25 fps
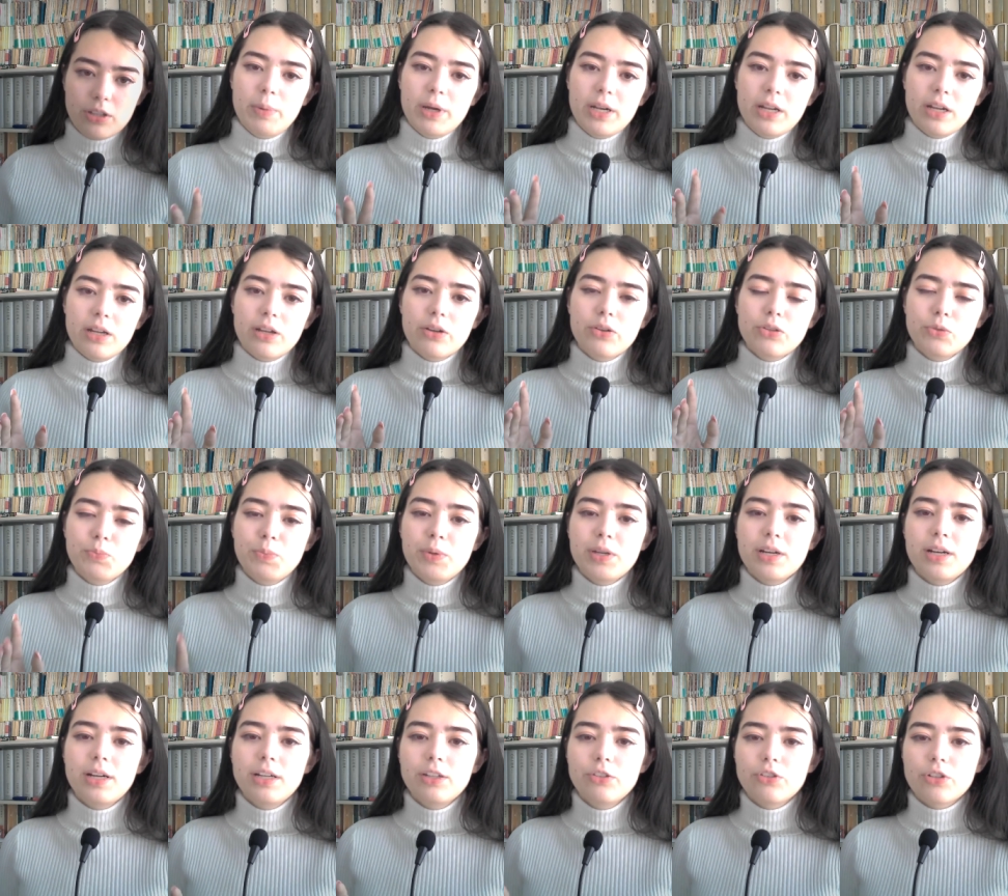But it goes
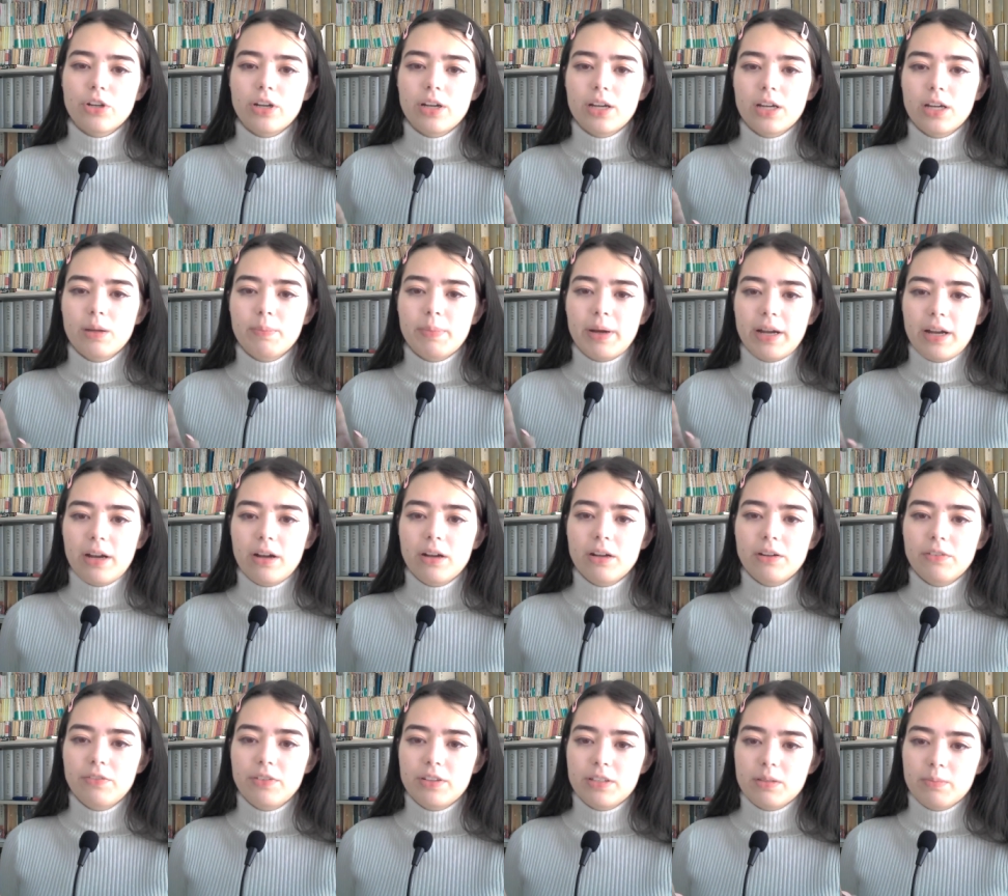beyond drawing
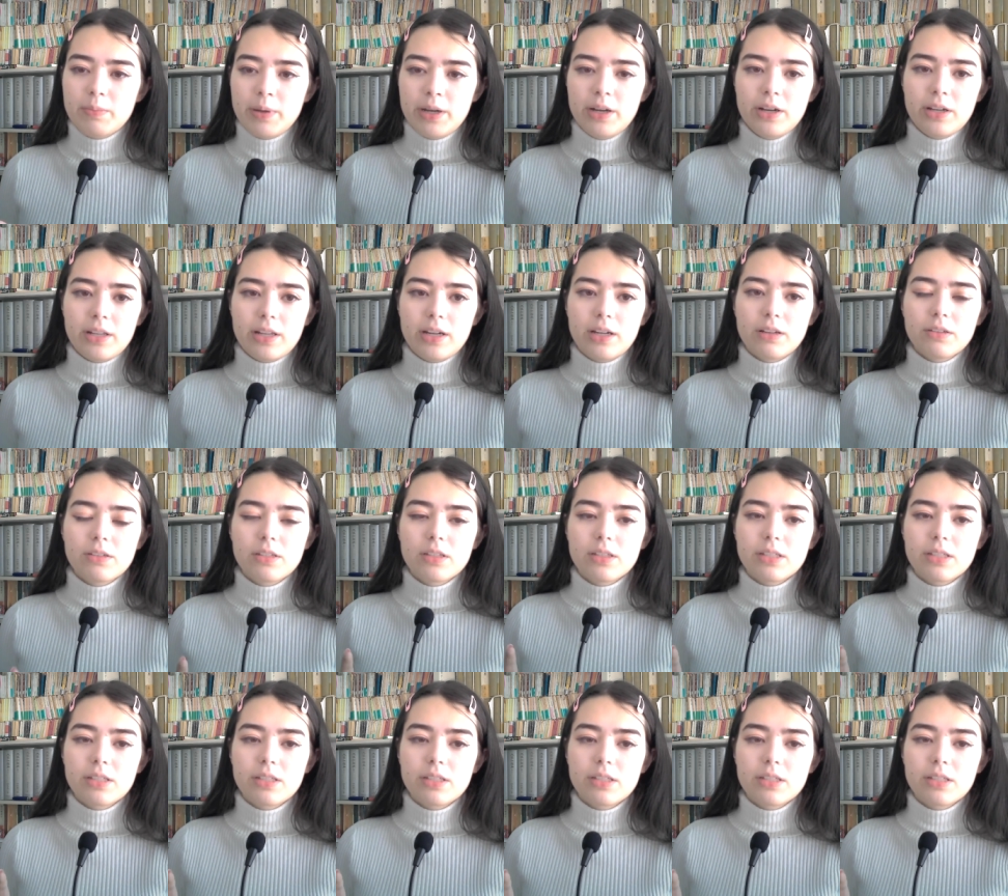biographies and parallels.